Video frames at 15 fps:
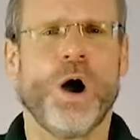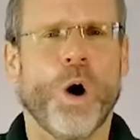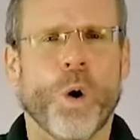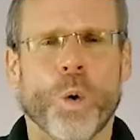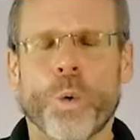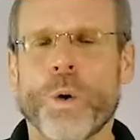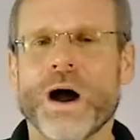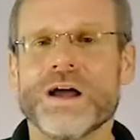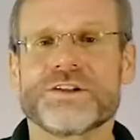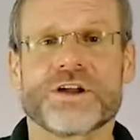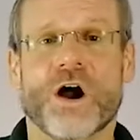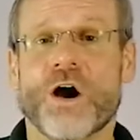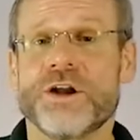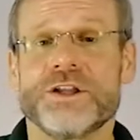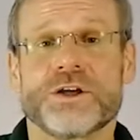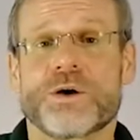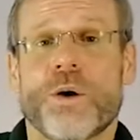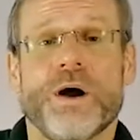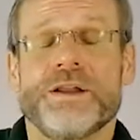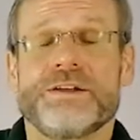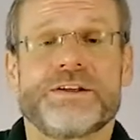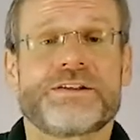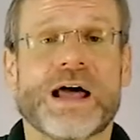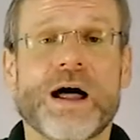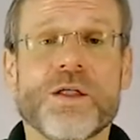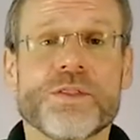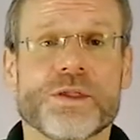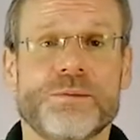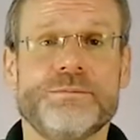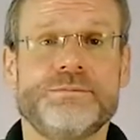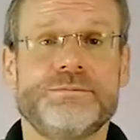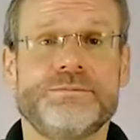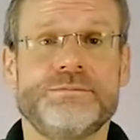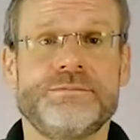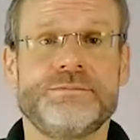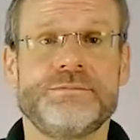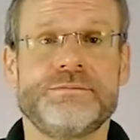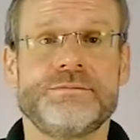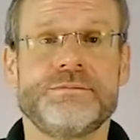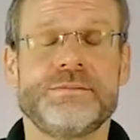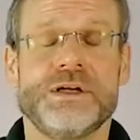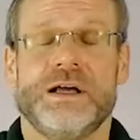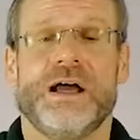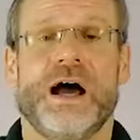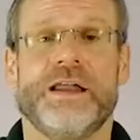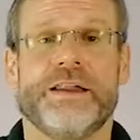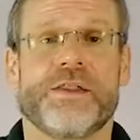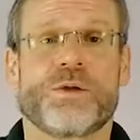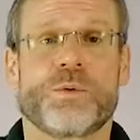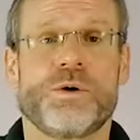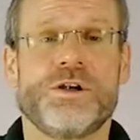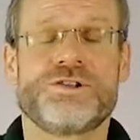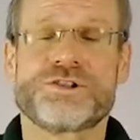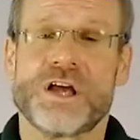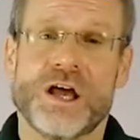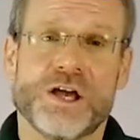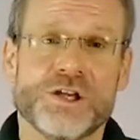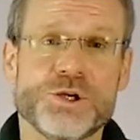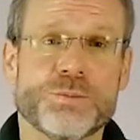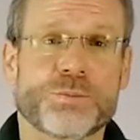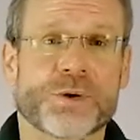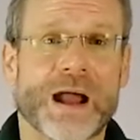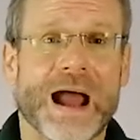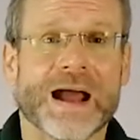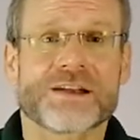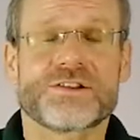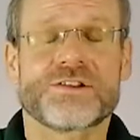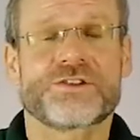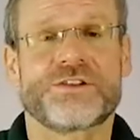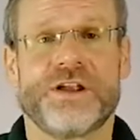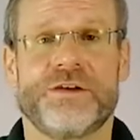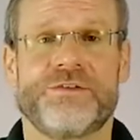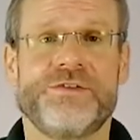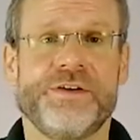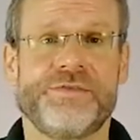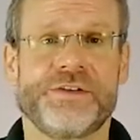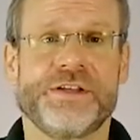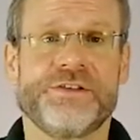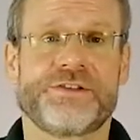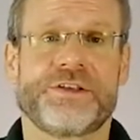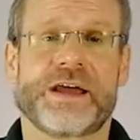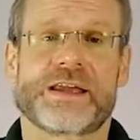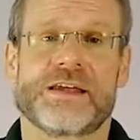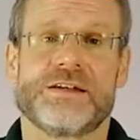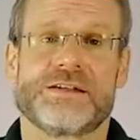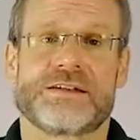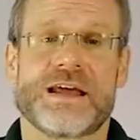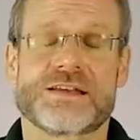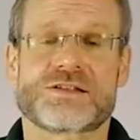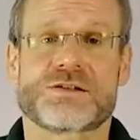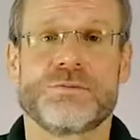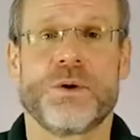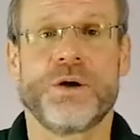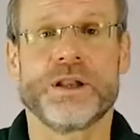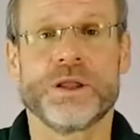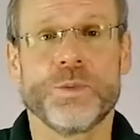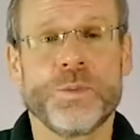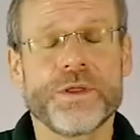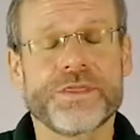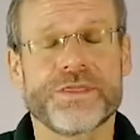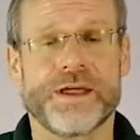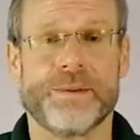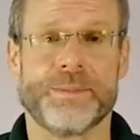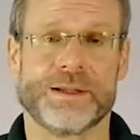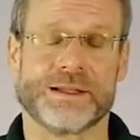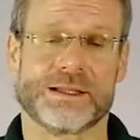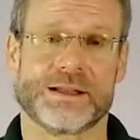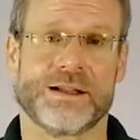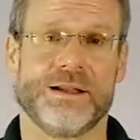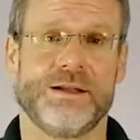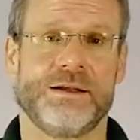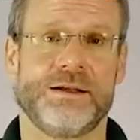What are you going to tell them? In other words, you practice their 15 second testimony with them a little.